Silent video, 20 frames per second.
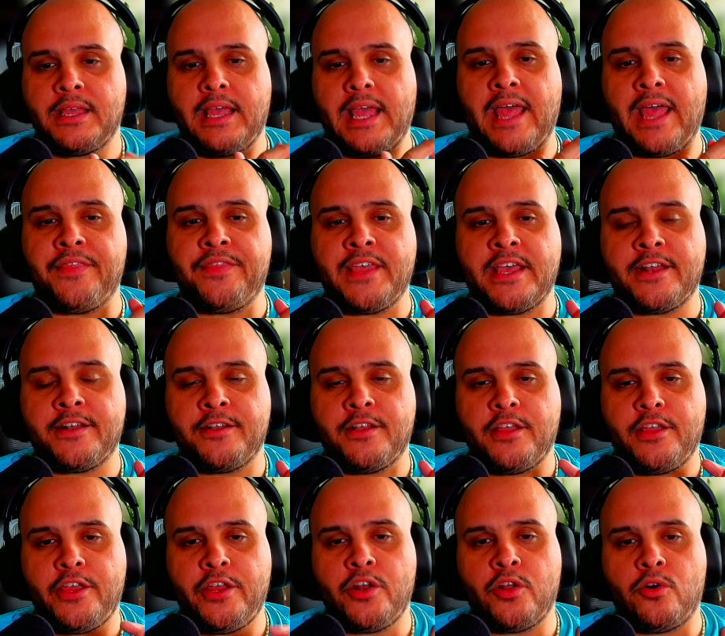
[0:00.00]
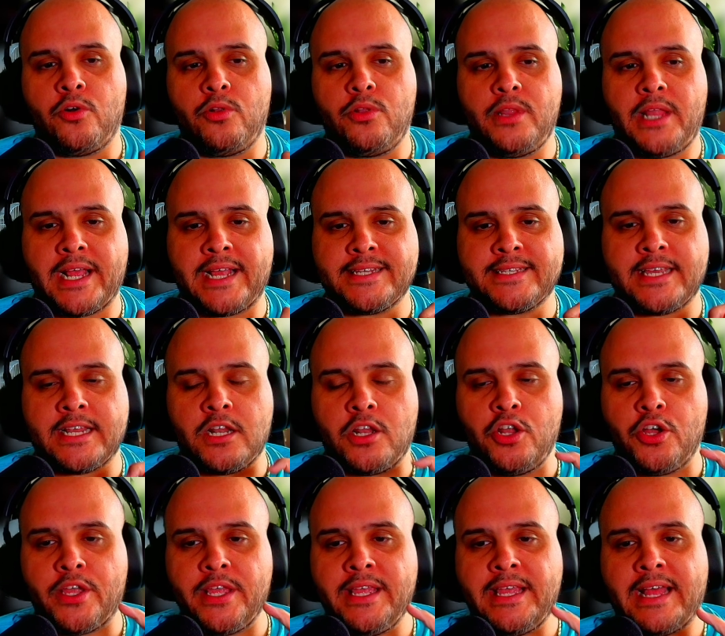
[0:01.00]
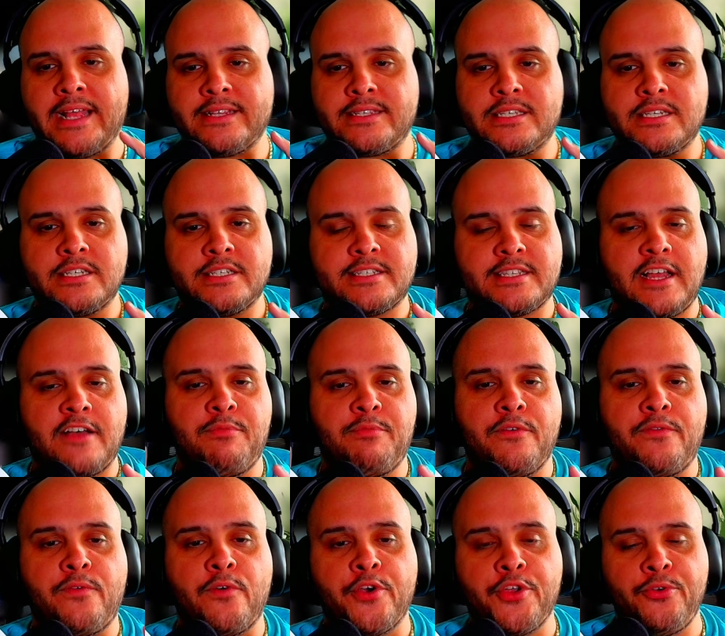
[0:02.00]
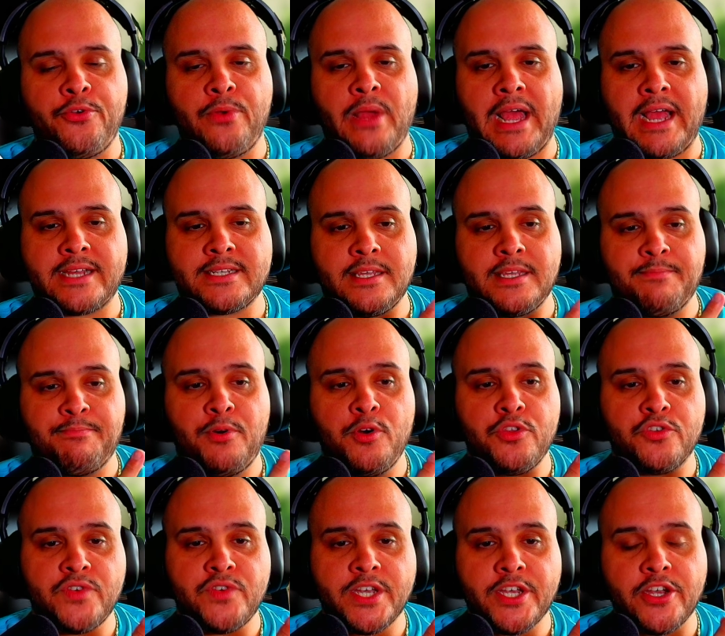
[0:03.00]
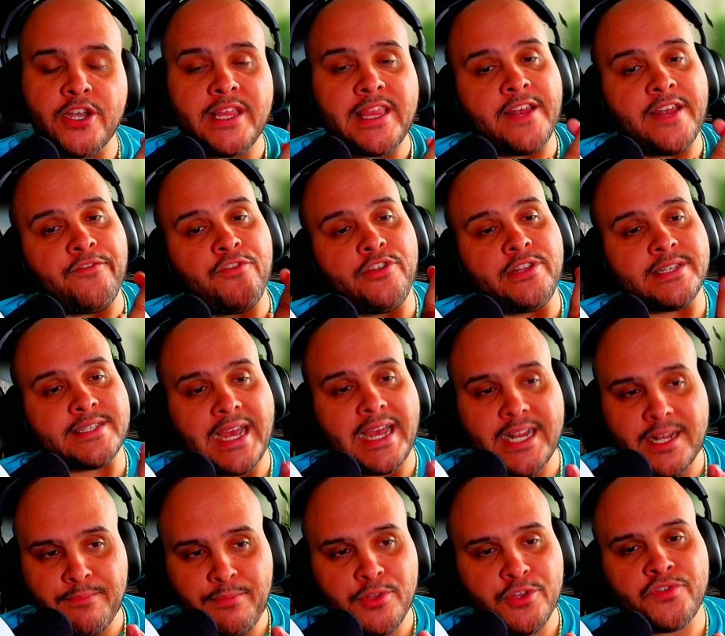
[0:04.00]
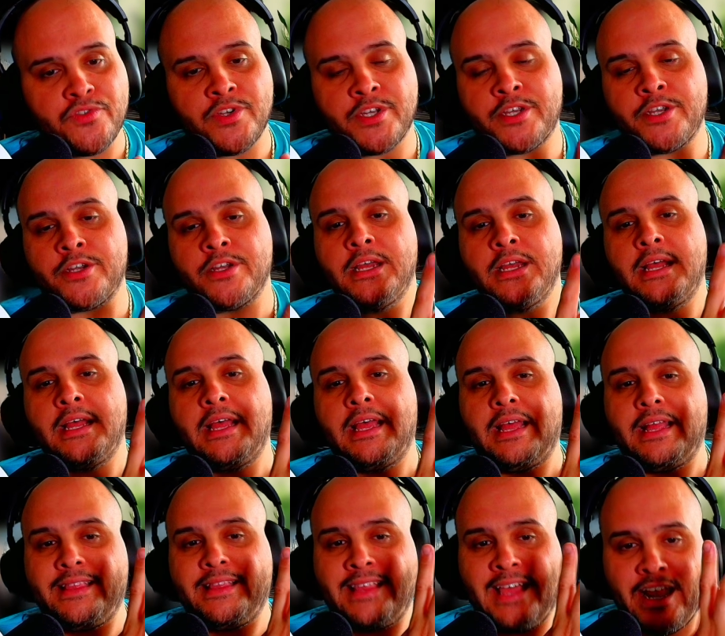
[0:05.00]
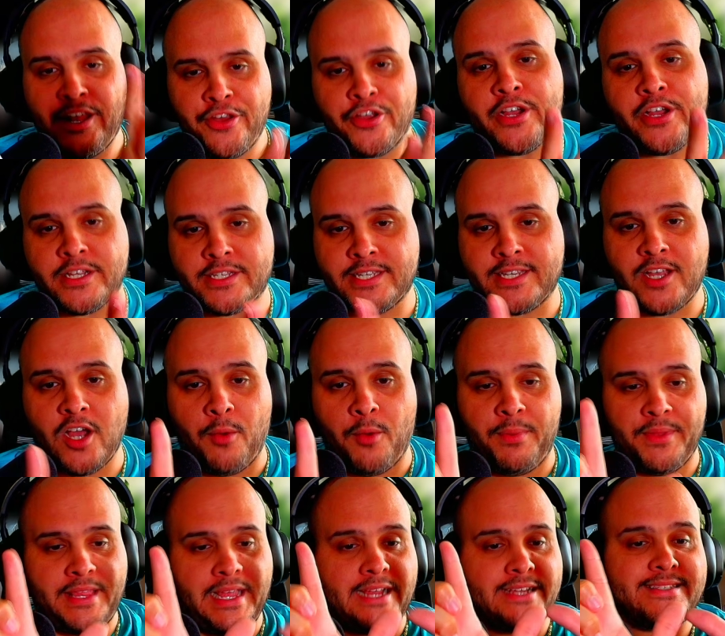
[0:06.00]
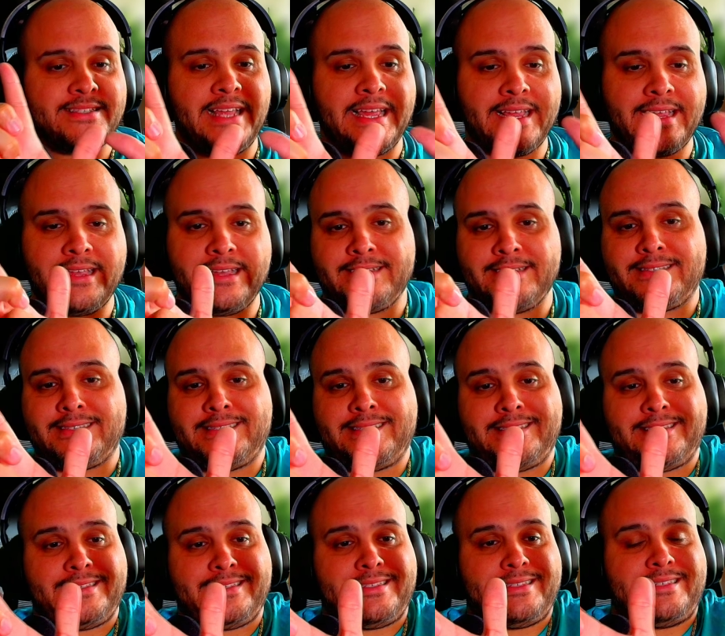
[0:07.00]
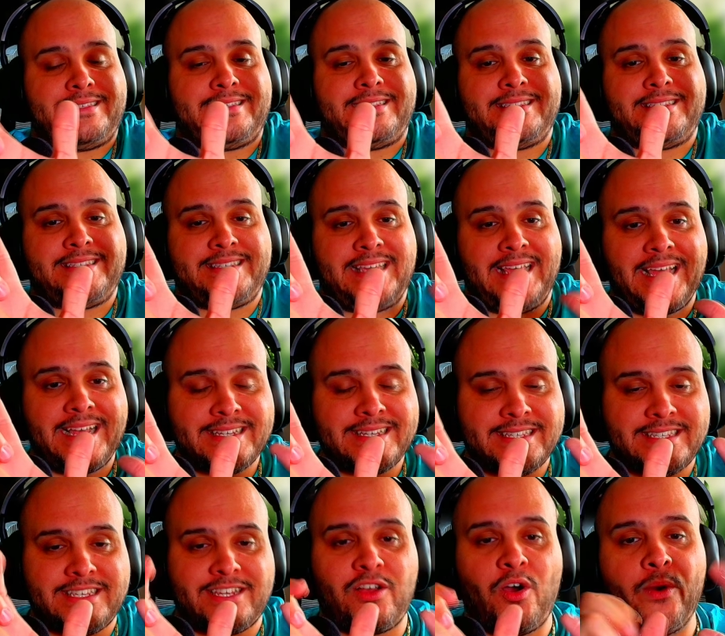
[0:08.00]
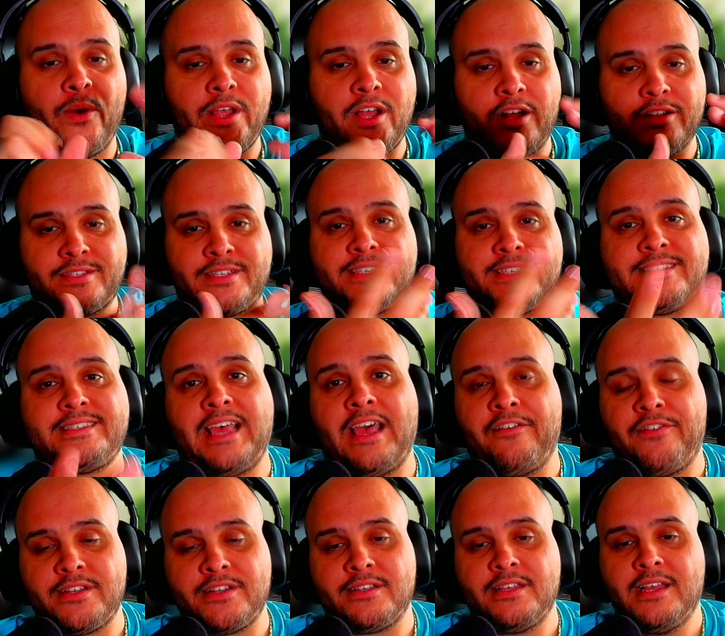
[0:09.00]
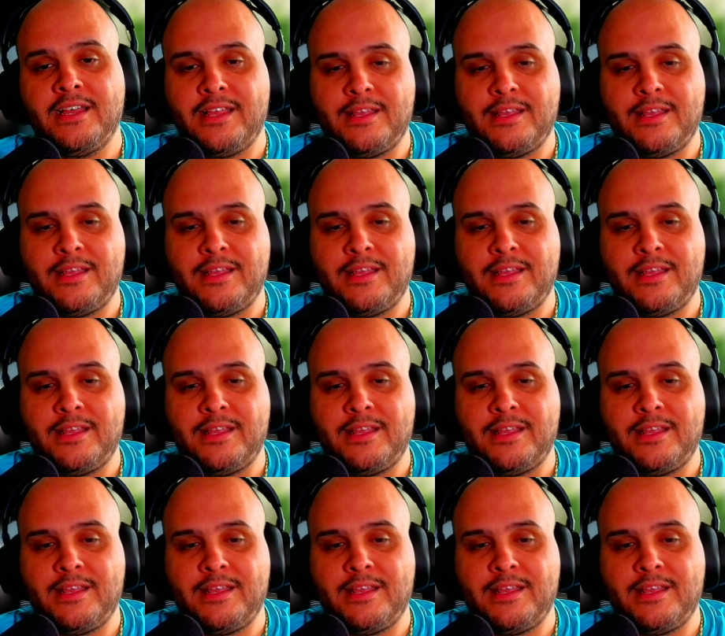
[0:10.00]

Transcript: And then, like I said, looking into stuff before you actually pull the trigger. And then if you decide to pull the trigger, then you're good to go. But that's like 6 going on to 7.